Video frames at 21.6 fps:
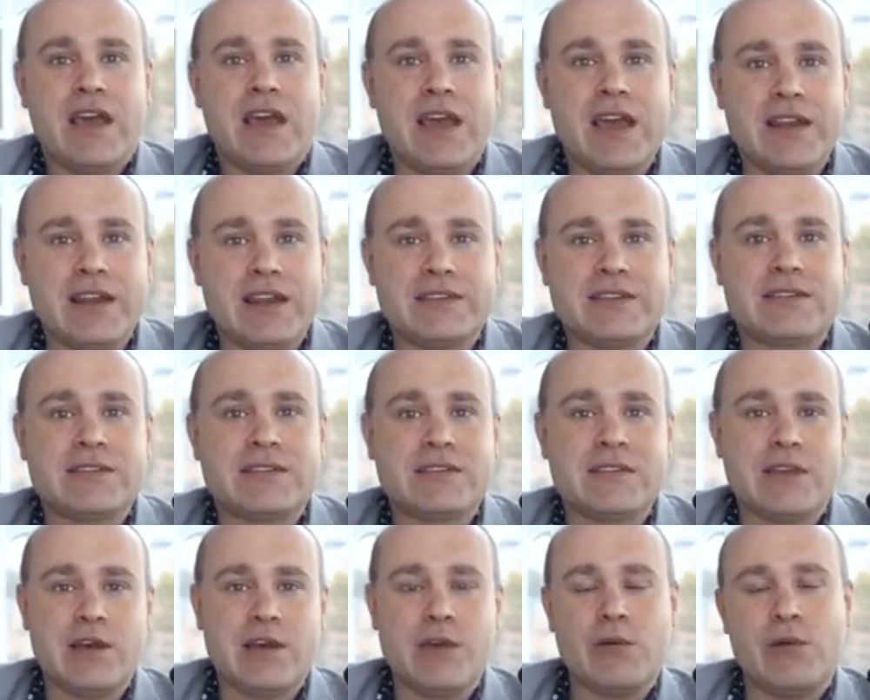It is
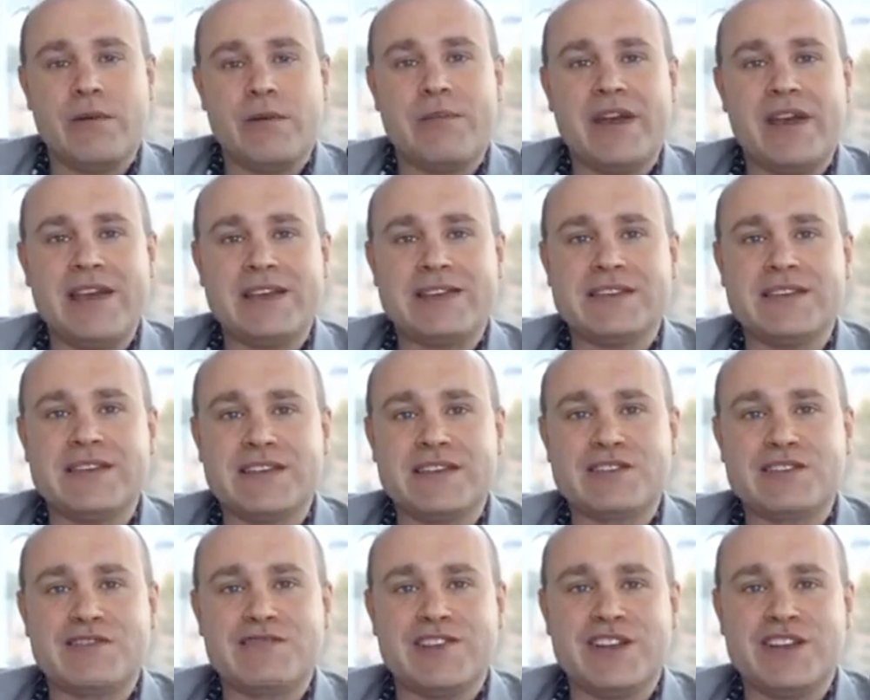so
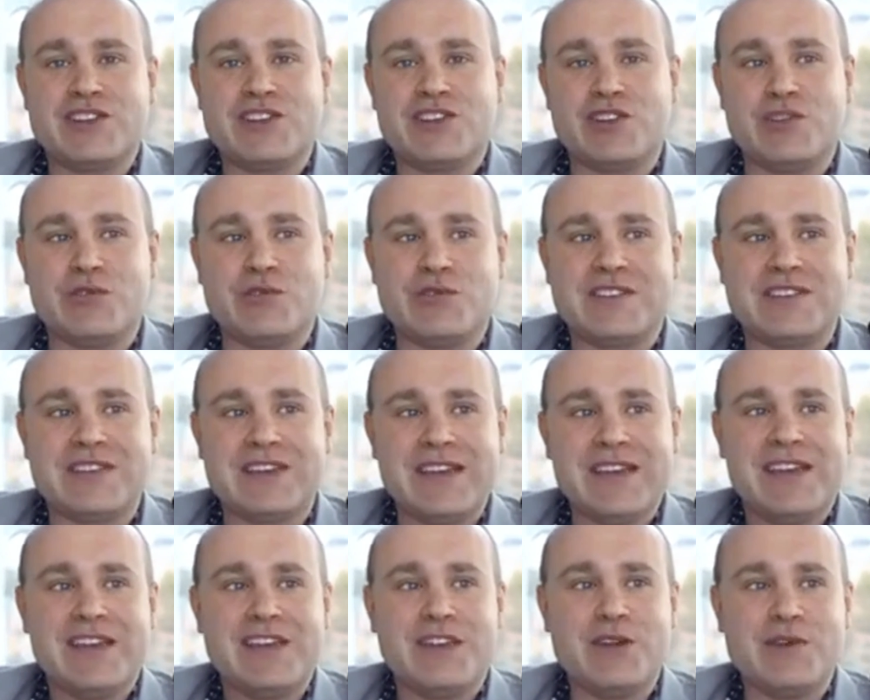amazing to reduce
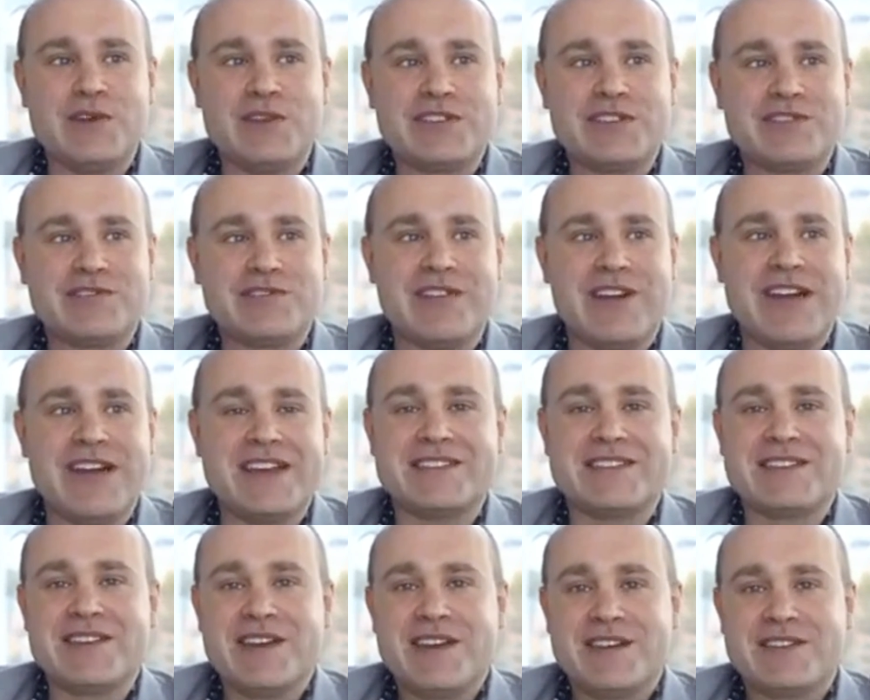your
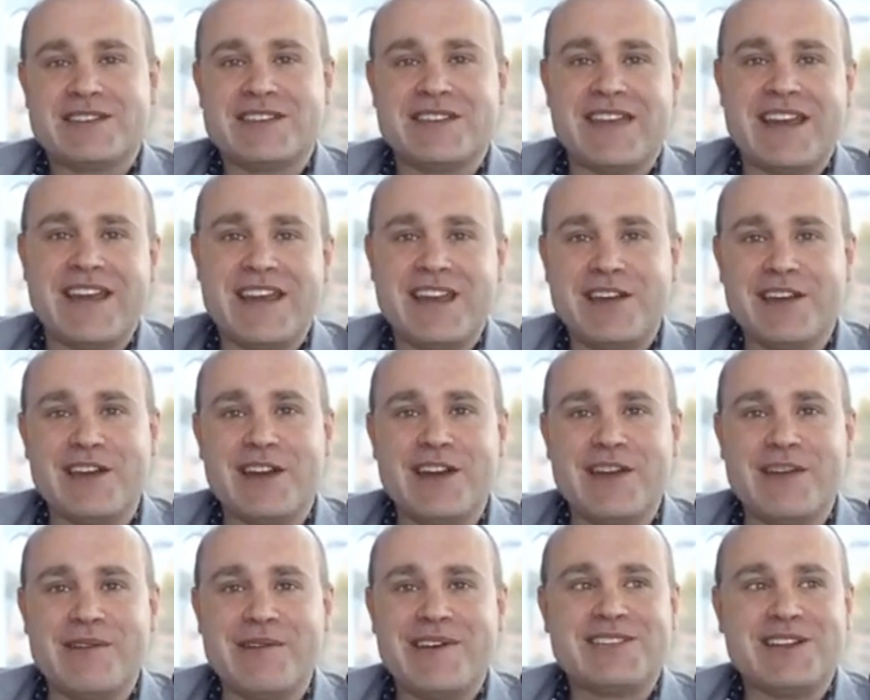stress. So there you
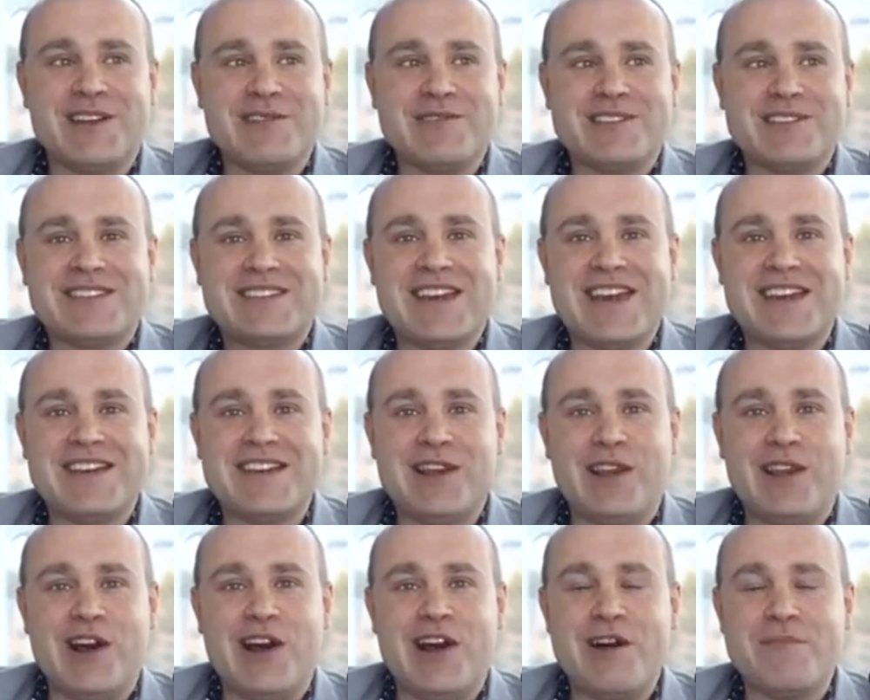go. Don't set an
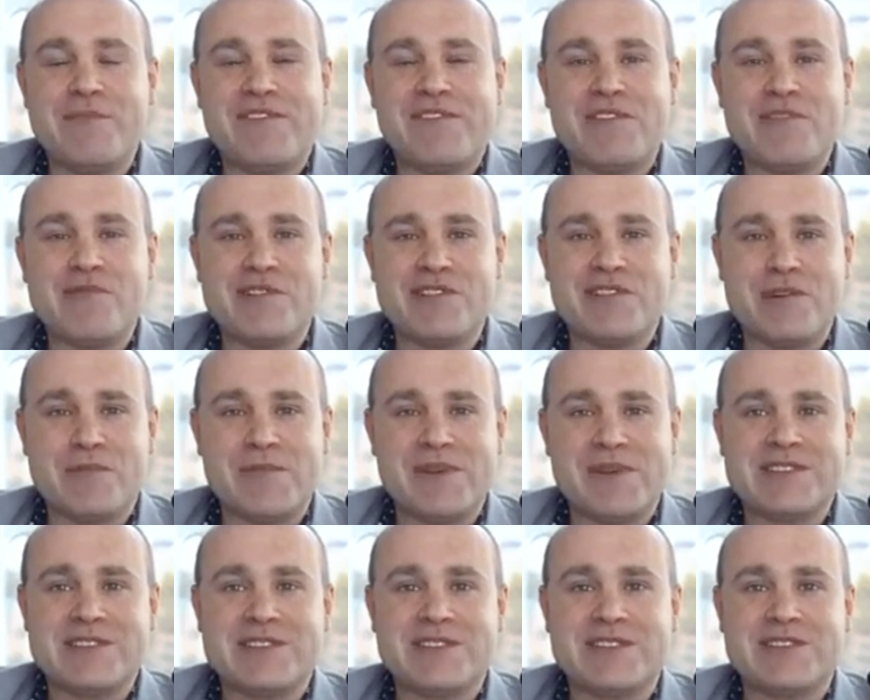alarm if you want your
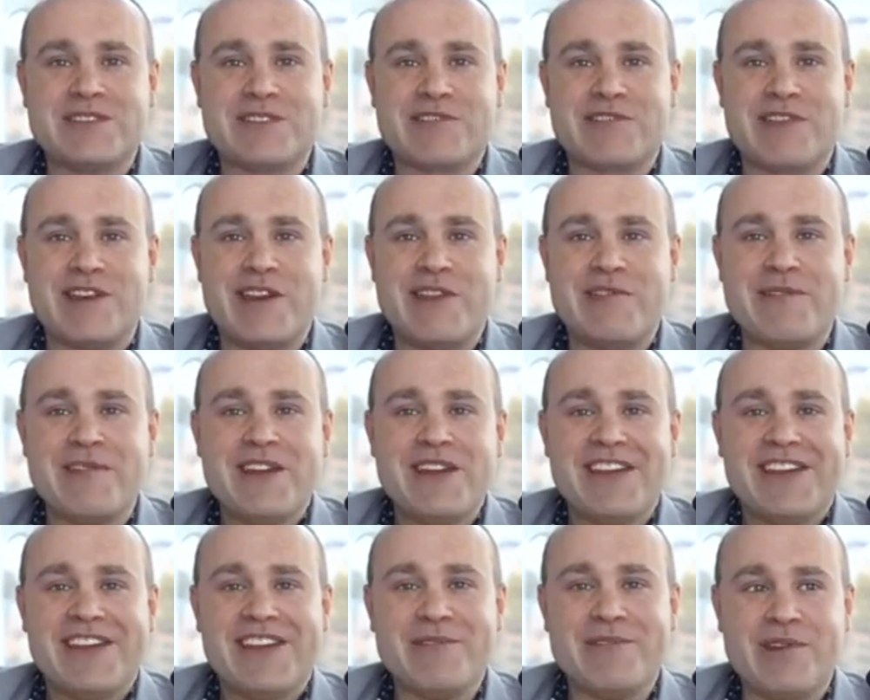business to grow,
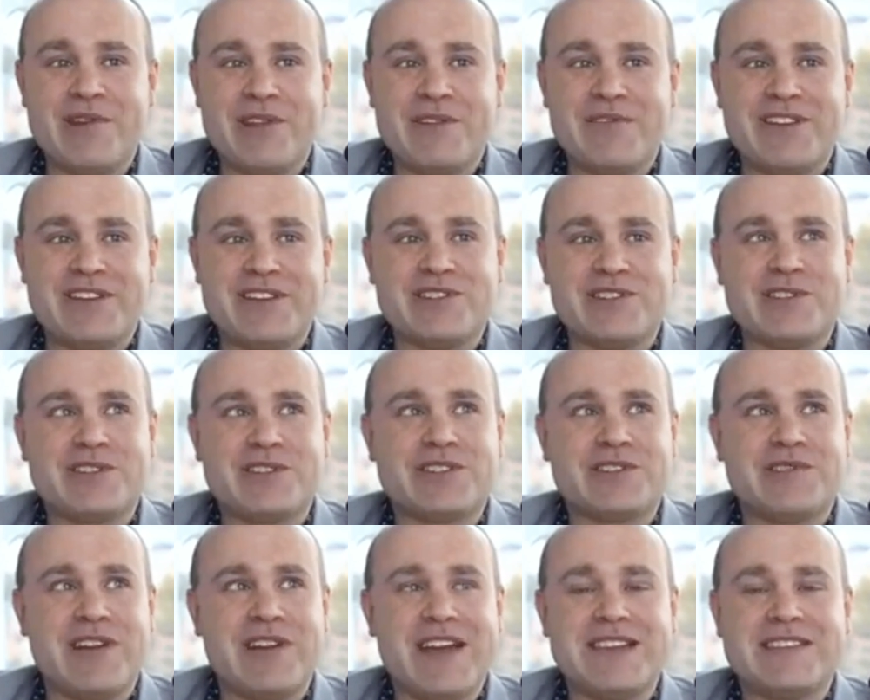you want to reduce
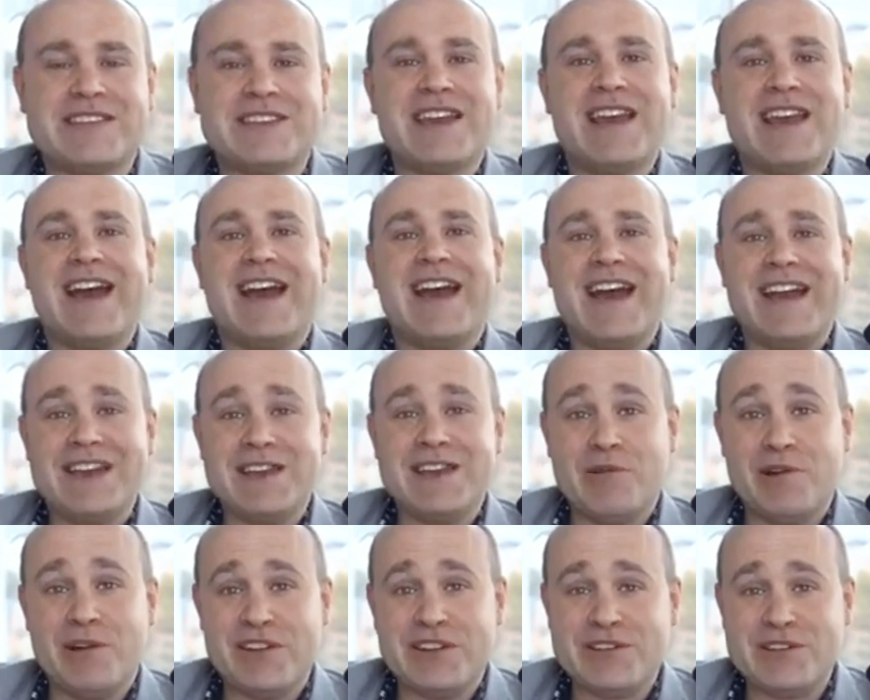stress, and
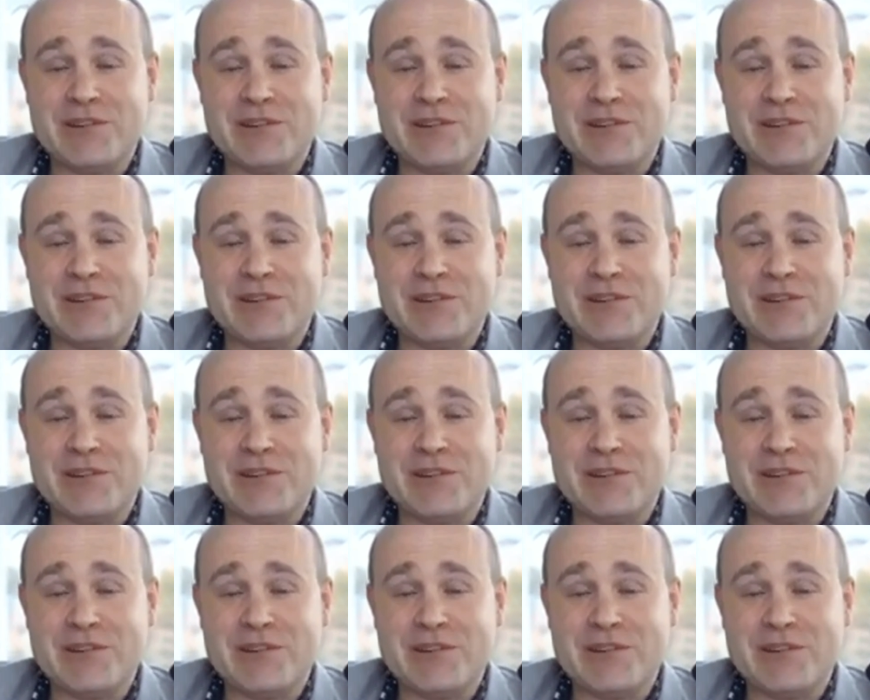you want to